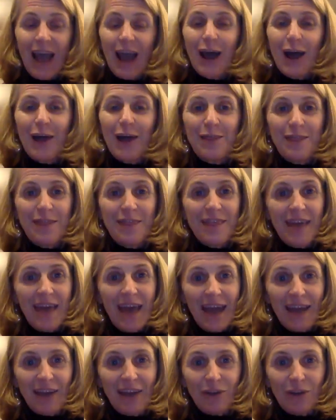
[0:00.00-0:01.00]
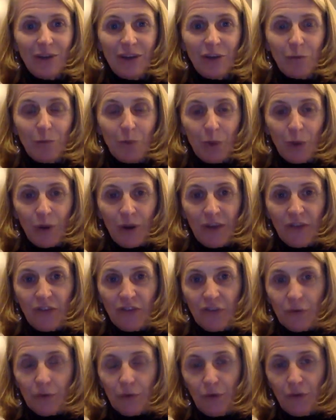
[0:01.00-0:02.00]
And then you need to progress
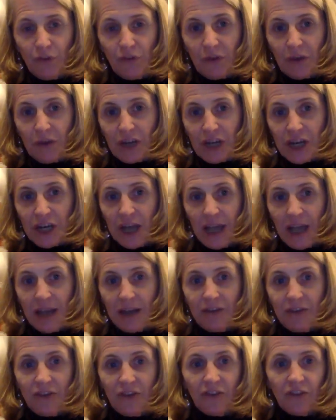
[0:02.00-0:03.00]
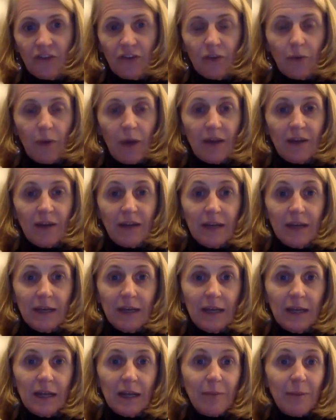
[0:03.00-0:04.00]
through so it changes and you're adding a
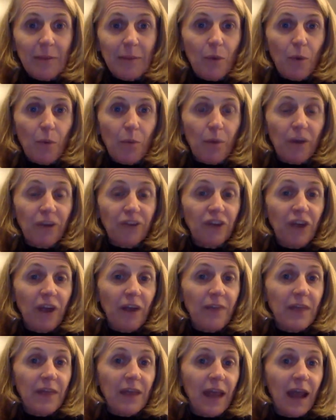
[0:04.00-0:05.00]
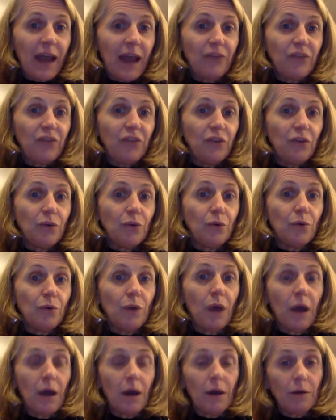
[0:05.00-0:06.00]
little bit more pressure. And then as you
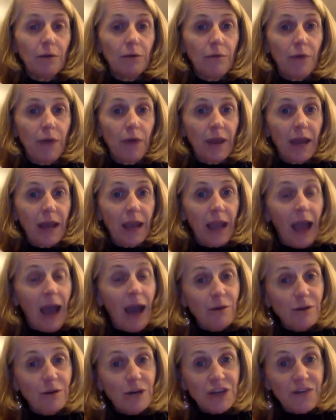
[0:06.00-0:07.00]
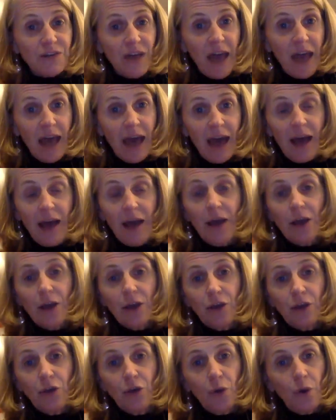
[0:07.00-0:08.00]
running out of air,
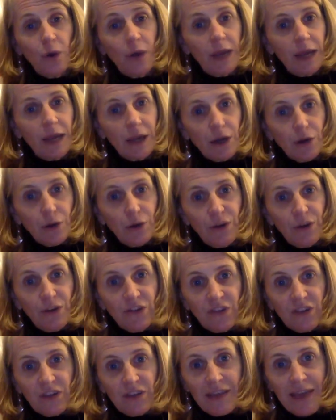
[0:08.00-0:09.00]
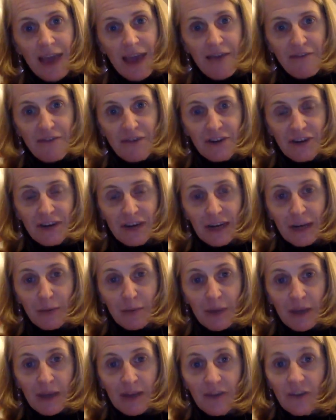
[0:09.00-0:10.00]
you're increasing the effort a little
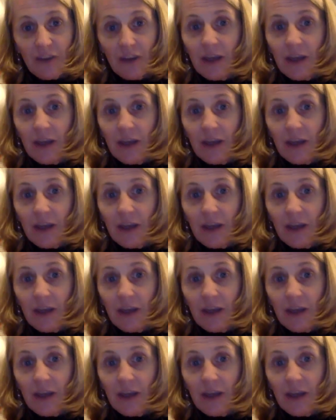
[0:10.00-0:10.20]
bit